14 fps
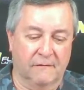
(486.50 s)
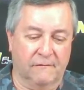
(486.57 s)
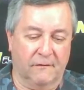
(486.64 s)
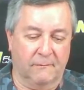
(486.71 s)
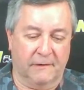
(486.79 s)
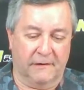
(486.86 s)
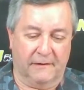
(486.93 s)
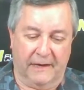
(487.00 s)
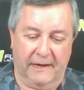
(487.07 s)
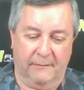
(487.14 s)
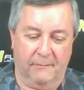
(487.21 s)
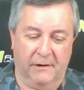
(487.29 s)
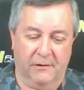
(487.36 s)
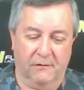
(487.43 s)
from their
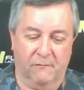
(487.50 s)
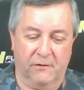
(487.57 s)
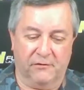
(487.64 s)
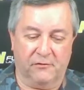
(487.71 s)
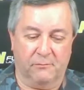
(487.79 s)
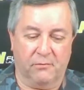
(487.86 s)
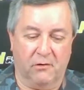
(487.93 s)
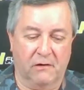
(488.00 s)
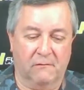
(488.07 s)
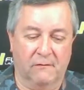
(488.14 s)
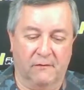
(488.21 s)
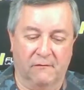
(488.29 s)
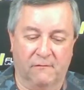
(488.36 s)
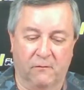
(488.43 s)
nightmare of Winter Park
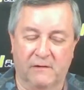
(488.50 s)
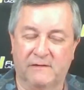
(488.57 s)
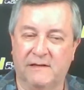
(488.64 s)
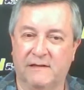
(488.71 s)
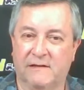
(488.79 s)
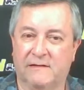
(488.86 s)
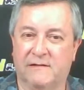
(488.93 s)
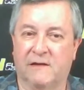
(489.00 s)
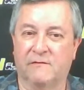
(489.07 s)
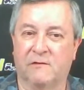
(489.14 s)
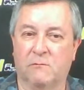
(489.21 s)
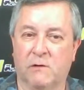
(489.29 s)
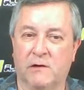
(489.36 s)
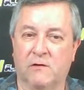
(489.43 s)
with the
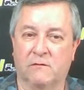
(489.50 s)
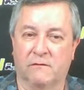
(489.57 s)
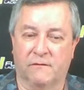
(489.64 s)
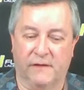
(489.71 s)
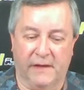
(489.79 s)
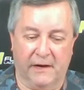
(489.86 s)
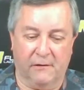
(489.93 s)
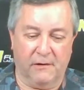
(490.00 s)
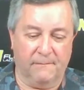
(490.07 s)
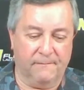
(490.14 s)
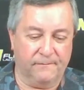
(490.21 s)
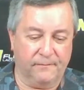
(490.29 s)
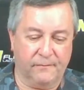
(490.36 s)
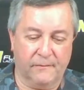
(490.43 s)
14-7 win over Vieira.